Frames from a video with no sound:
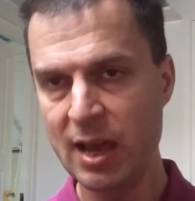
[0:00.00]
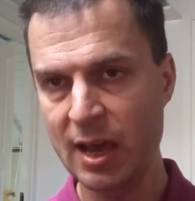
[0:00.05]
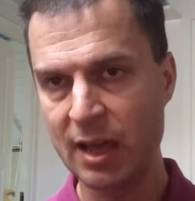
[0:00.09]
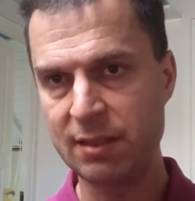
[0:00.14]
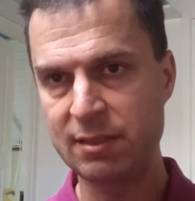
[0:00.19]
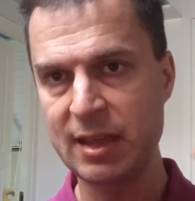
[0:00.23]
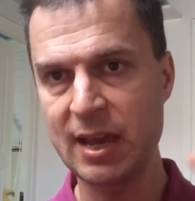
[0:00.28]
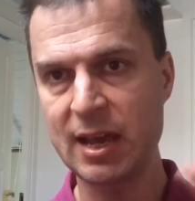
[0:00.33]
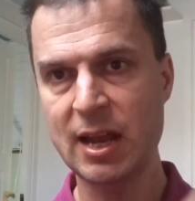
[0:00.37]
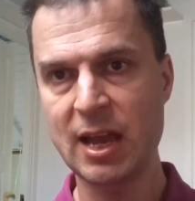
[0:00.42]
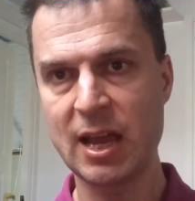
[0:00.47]

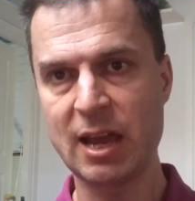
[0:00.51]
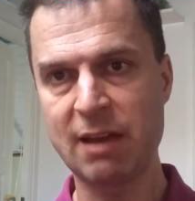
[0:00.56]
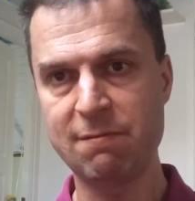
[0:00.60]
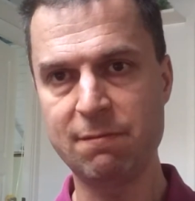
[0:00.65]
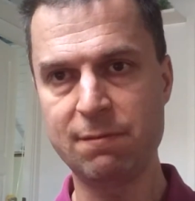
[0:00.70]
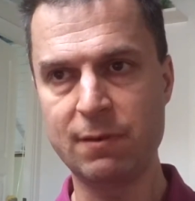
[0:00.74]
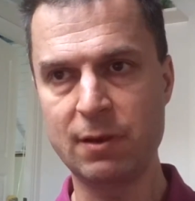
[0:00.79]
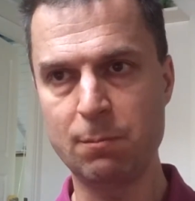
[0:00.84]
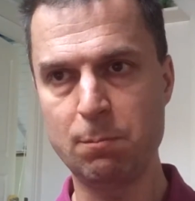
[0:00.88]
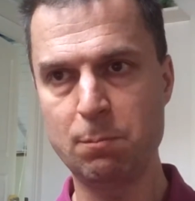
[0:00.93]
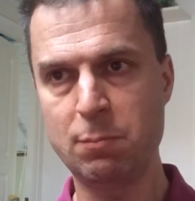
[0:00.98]
And then I
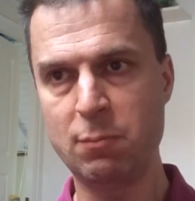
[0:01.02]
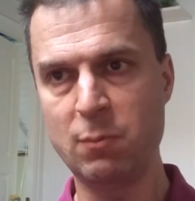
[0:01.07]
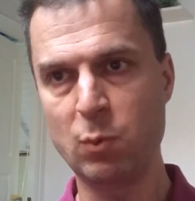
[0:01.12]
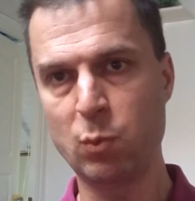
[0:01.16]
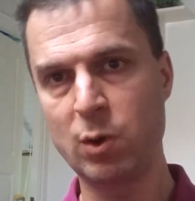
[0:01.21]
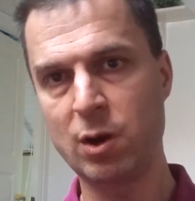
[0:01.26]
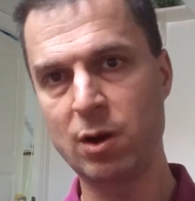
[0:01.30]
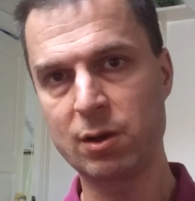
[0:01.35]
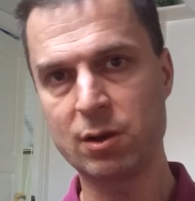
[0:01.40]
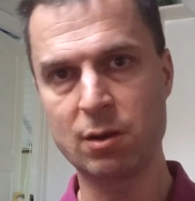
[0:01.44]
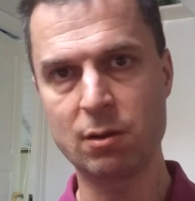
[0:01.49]
have
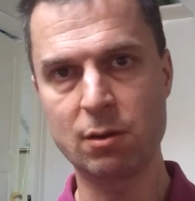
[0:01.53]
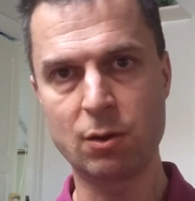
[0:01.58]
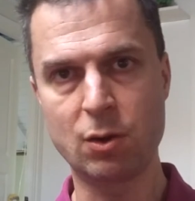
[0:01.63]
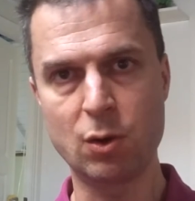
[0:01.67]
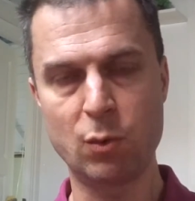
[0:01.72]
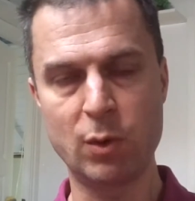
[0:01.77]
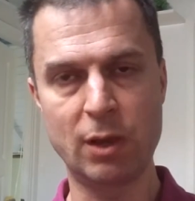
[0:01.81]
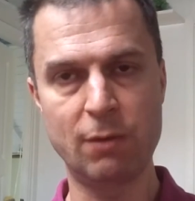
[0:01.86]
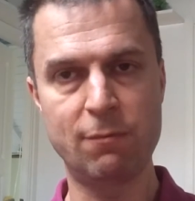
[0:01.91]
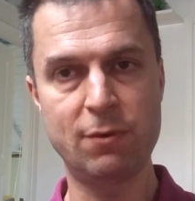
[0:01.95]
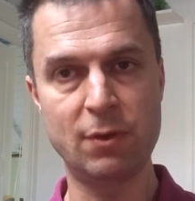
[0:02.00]
work
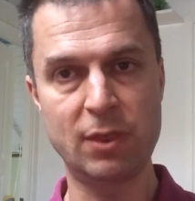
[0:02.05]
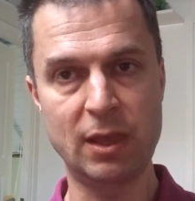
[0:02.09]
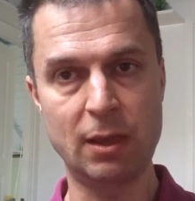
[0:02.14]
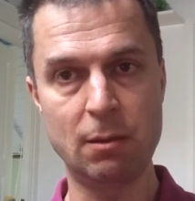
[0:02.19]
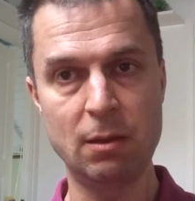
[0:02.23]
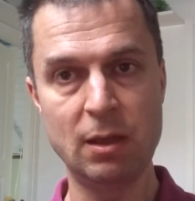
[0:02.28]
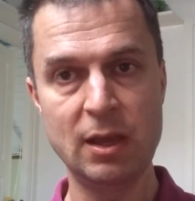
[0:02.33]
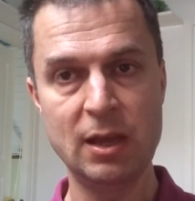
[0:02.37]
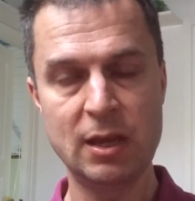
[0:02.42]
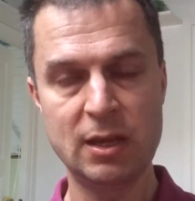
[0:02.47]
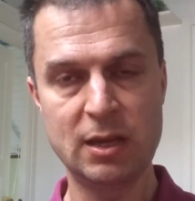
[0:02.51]
going for
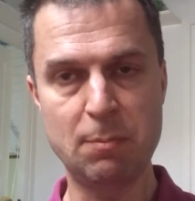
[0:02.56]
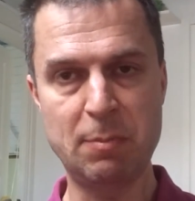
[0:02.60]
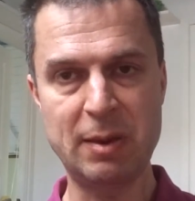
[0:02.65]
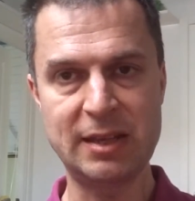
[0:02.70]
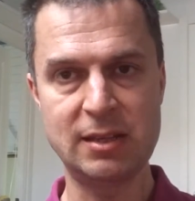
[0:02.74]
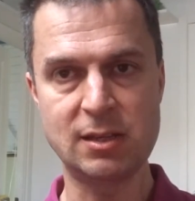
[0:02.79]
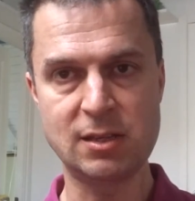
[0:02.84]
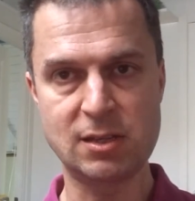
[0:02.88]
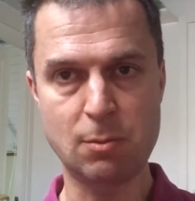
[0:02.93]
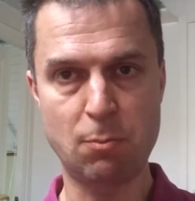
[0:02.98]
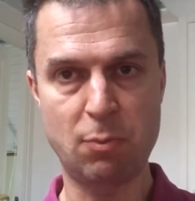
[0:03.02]
the
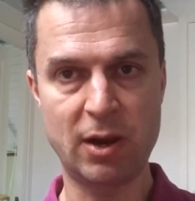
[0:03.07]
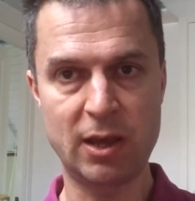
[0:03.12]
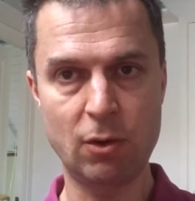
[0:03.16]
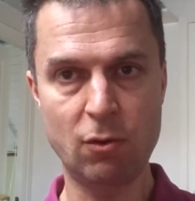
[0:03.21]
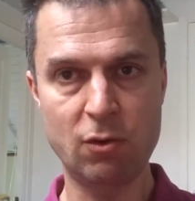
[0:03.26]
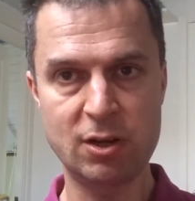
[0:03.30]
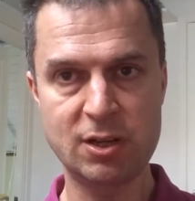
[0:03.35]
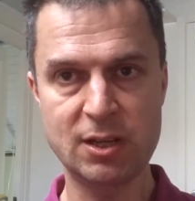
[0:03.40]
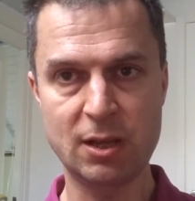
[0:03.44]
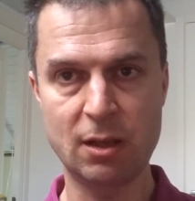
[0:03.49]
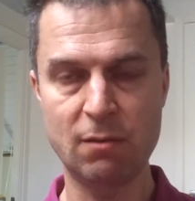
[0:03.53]
dependency
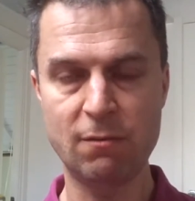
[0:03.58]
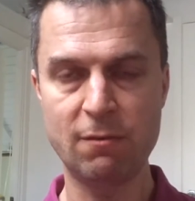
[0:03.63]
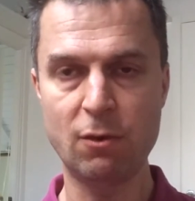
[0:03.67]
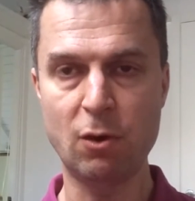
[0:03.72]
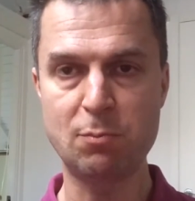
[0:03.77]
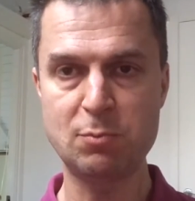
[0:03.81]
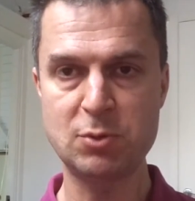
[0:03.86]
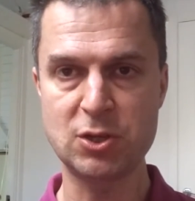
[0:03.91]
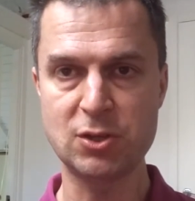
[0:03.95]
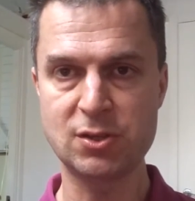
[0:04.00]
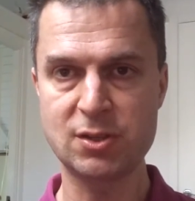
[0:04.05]
priority
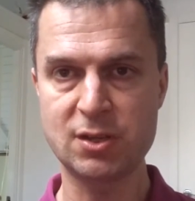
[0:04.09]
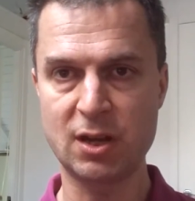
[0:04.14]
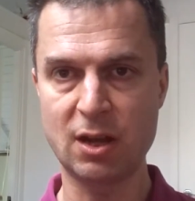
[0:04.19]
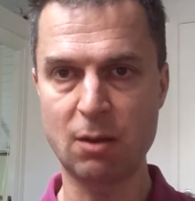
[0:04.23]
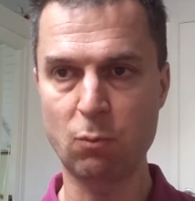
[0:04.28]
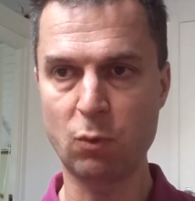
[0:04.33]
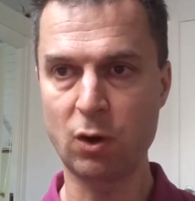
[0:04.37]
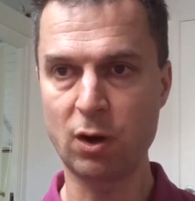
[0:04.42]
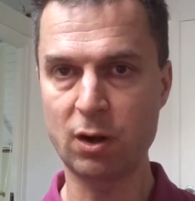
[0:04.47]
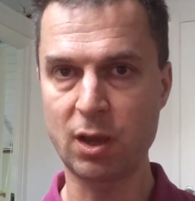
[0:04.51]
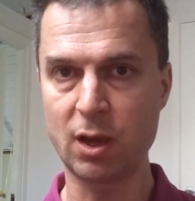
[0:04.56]
options that
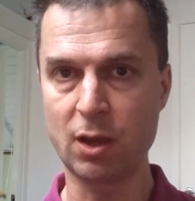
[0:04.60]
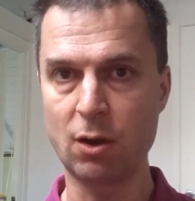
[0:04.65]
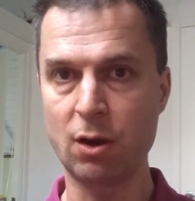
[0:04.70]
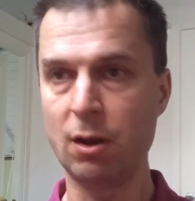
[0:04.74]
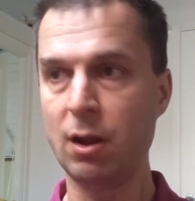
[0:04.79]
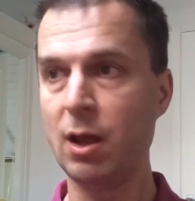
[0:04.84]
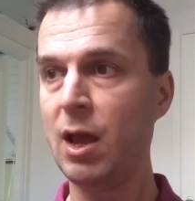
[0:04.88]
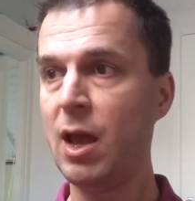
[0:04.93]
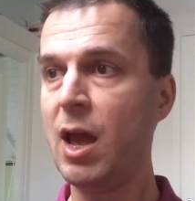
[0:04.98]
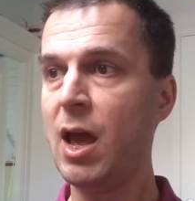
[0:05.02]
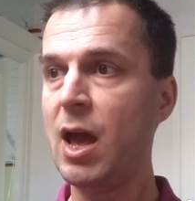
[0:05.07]
I'm working
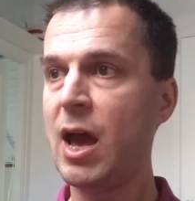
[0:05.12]
on.